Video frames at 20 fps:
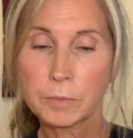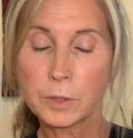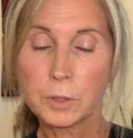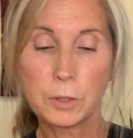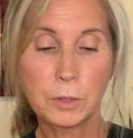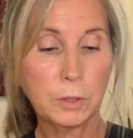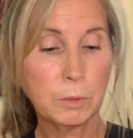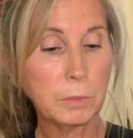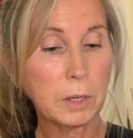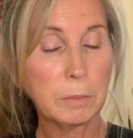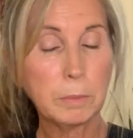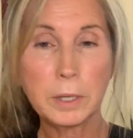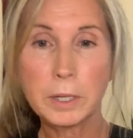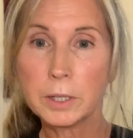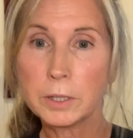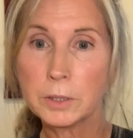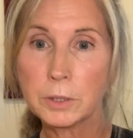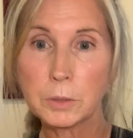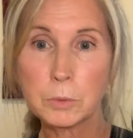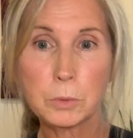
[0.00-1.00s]
Who my
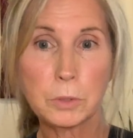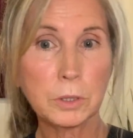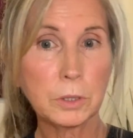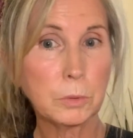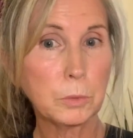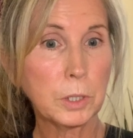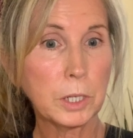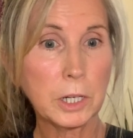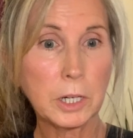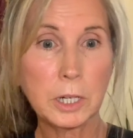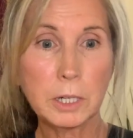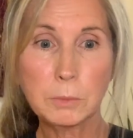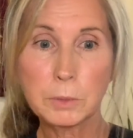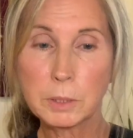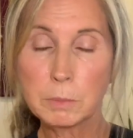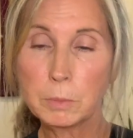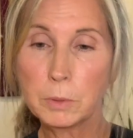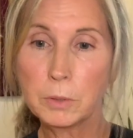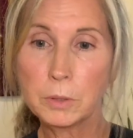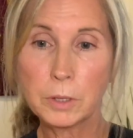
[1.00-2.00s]
parents were, where I was
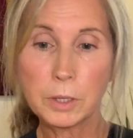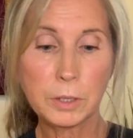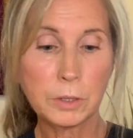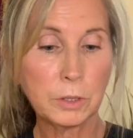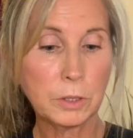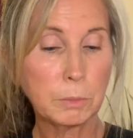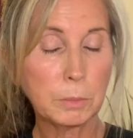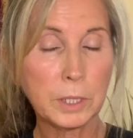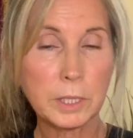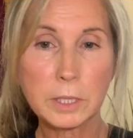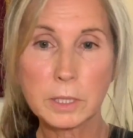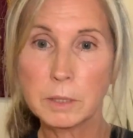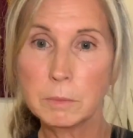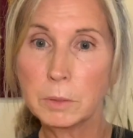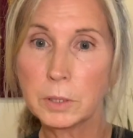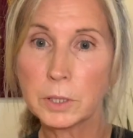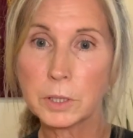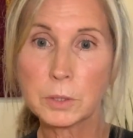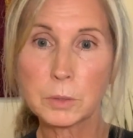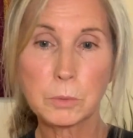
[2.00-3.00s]
born, who my
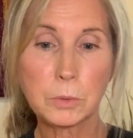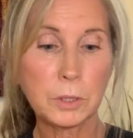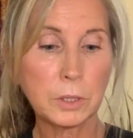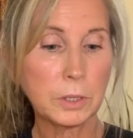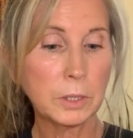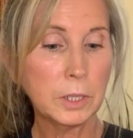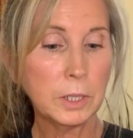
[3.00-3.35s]
siblings were,